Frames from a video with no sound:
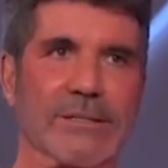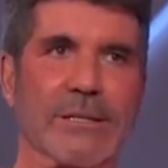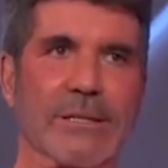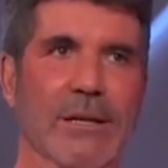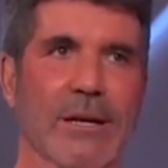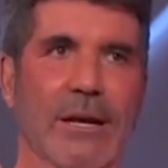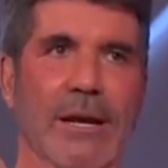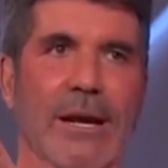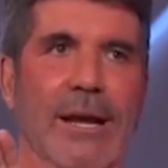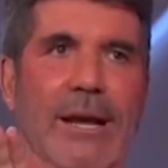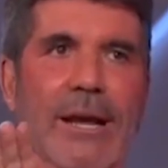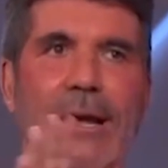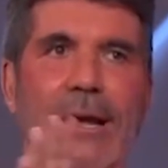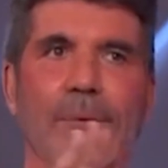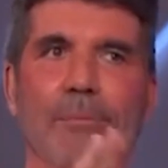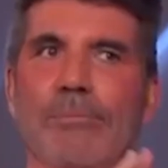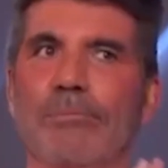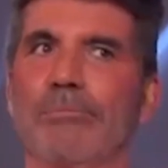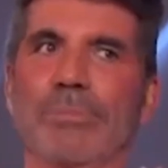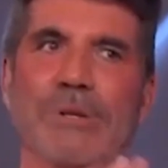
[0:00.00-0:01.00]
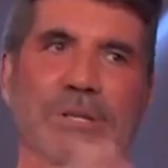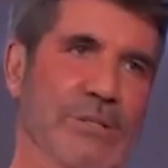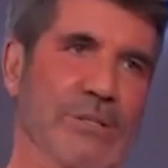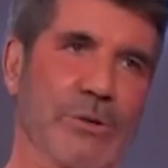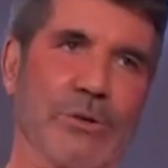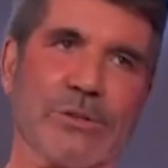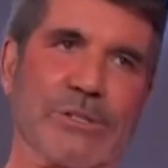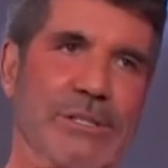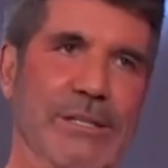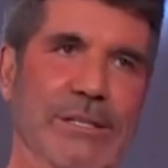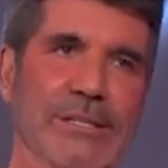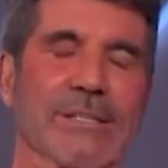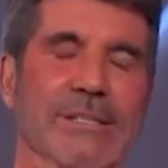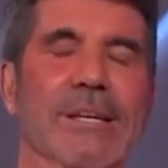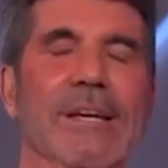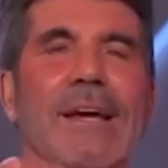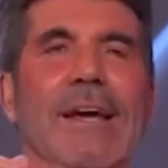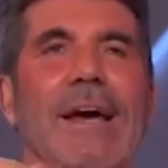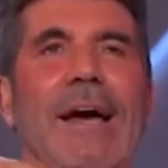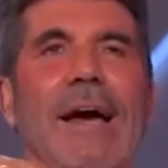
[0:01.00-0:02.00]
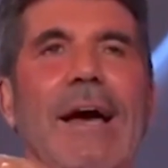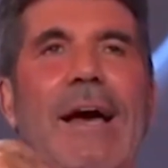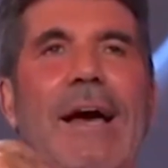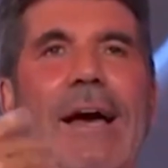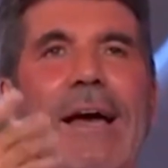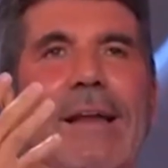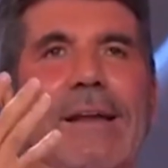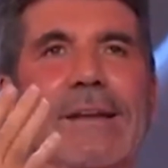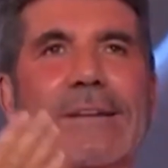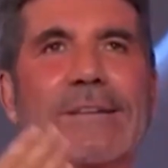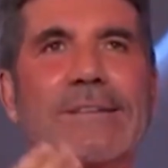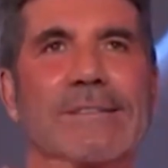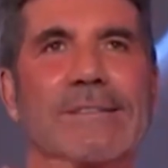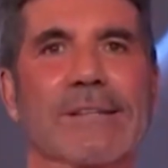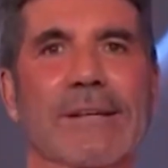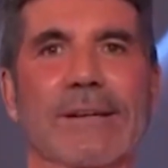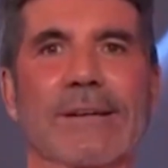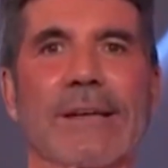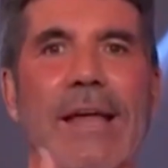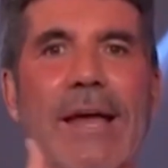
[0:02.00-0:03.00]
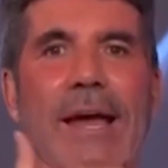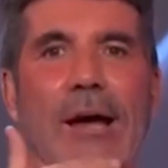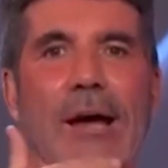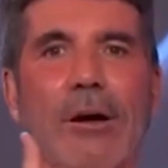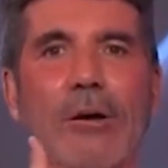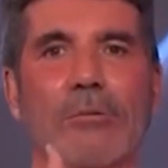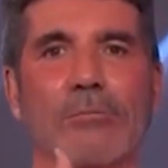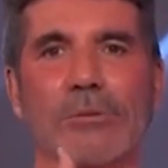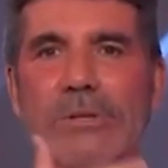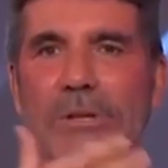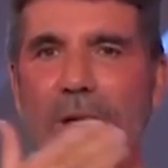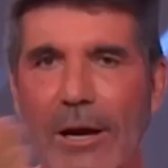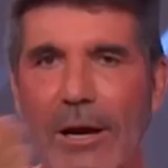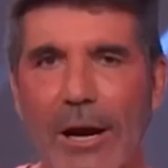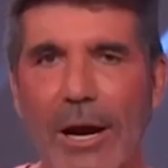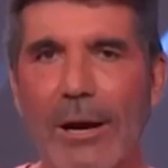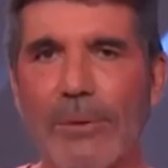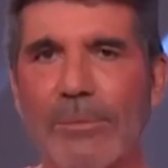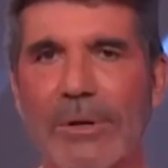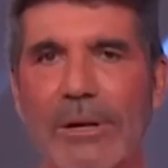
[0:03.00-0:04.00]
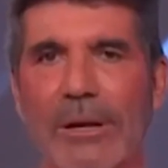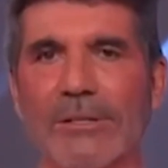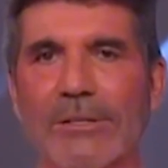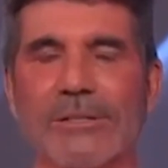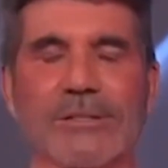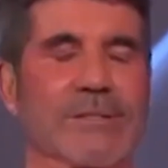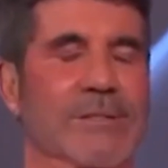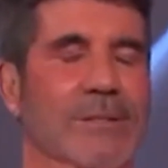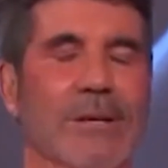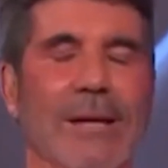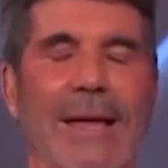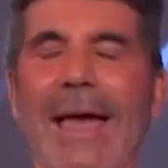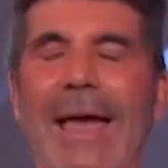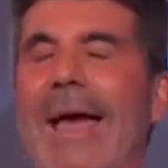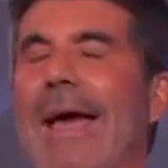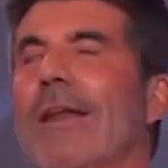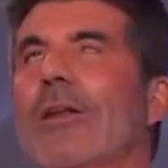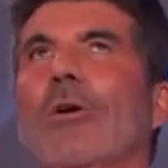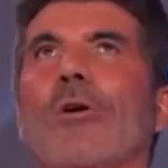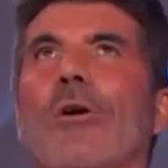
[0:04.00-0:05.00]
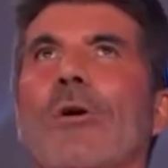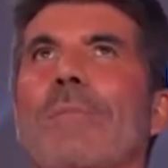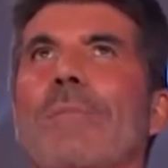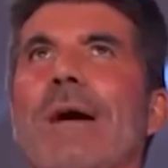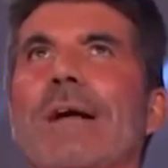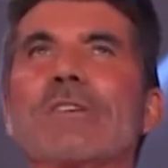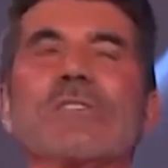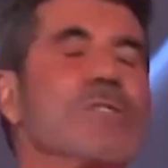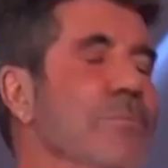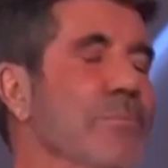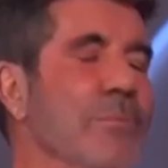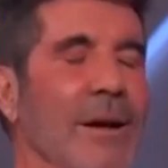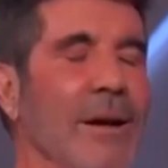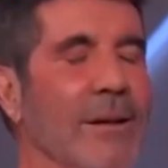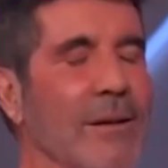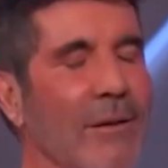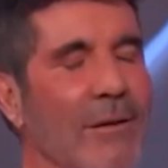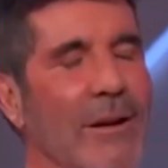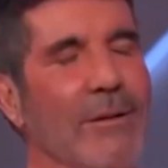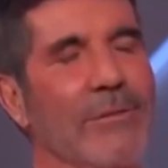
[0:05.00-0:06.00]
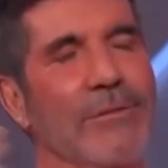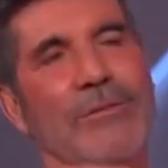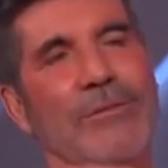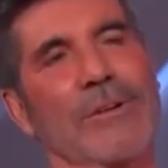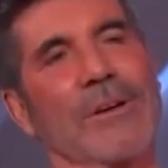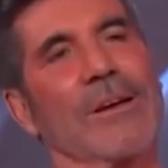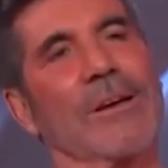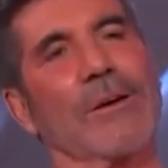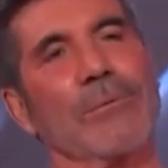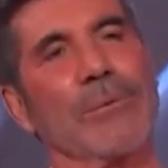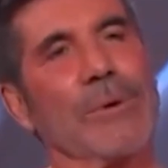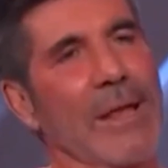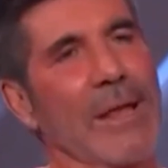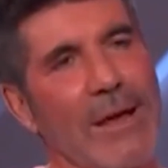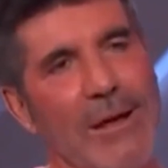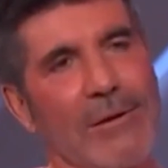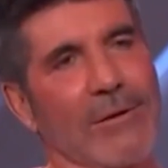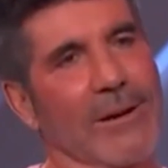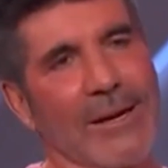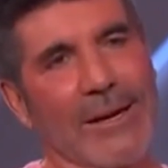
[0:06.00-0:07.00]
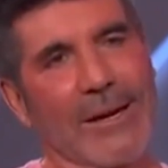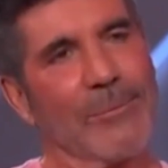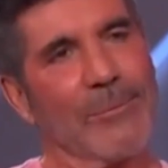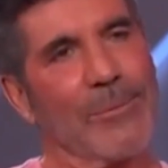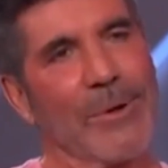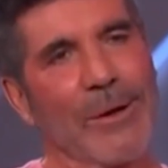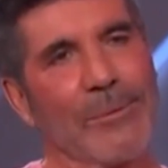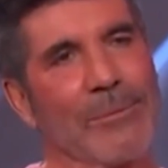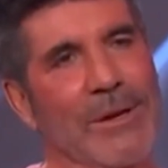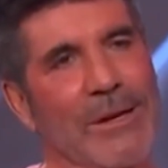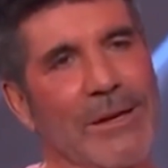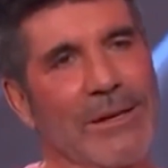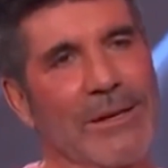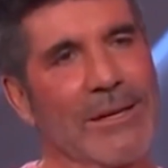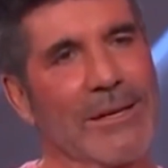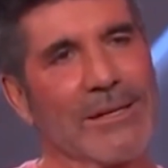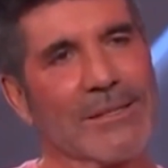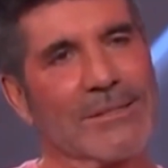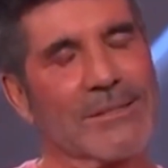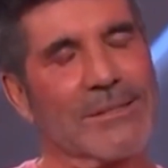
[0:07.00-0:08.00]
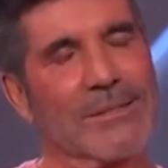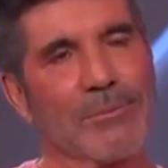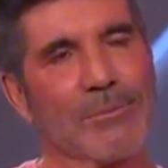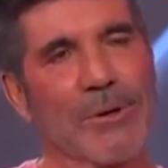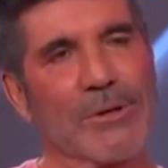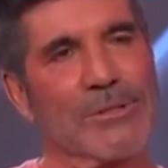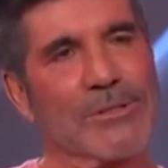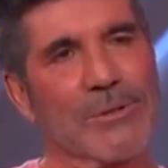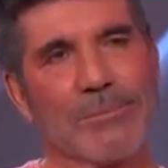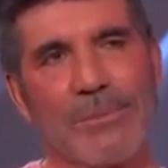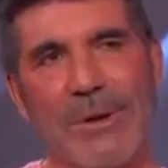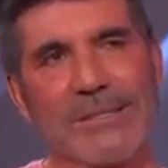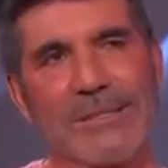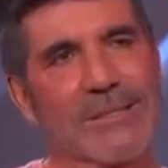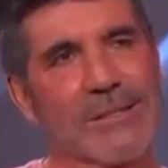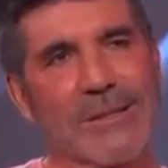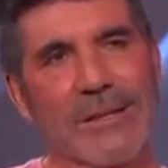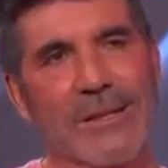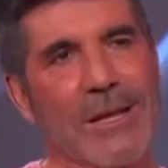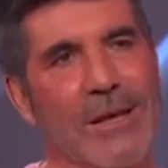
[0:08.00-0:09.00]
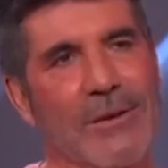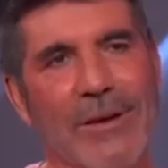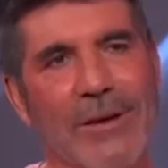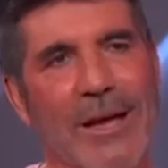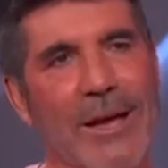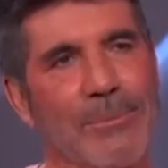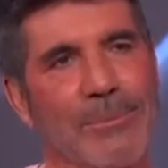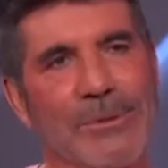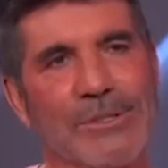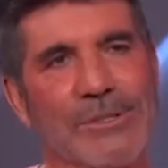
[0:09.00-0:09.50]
he had come so close to losing his ability to walk, and perhaps his life, made Simon confront the reality of the finite nature of time. He could no longer ignore